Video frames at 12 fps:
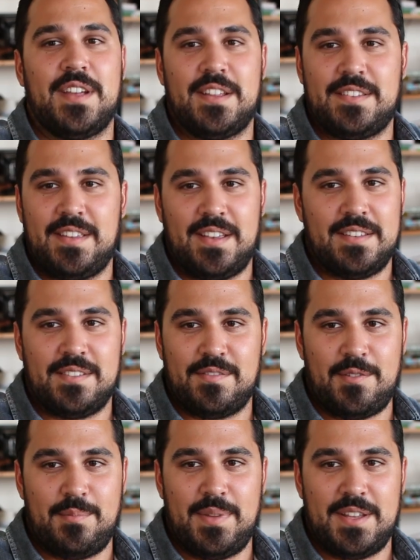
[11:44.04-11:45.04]
get texts
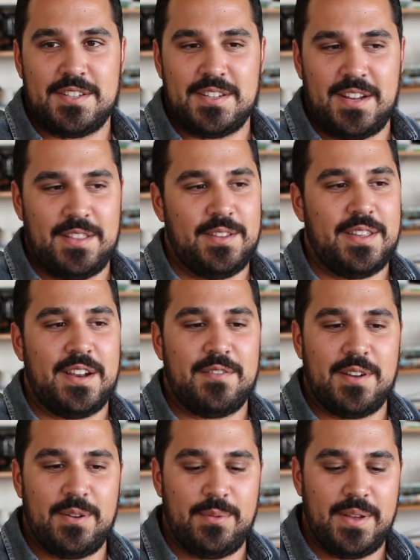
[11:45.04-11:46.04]
from Mitch. And I look at it
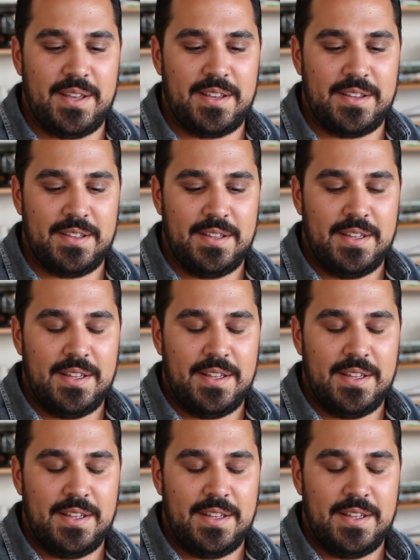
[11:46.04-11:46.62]
right away,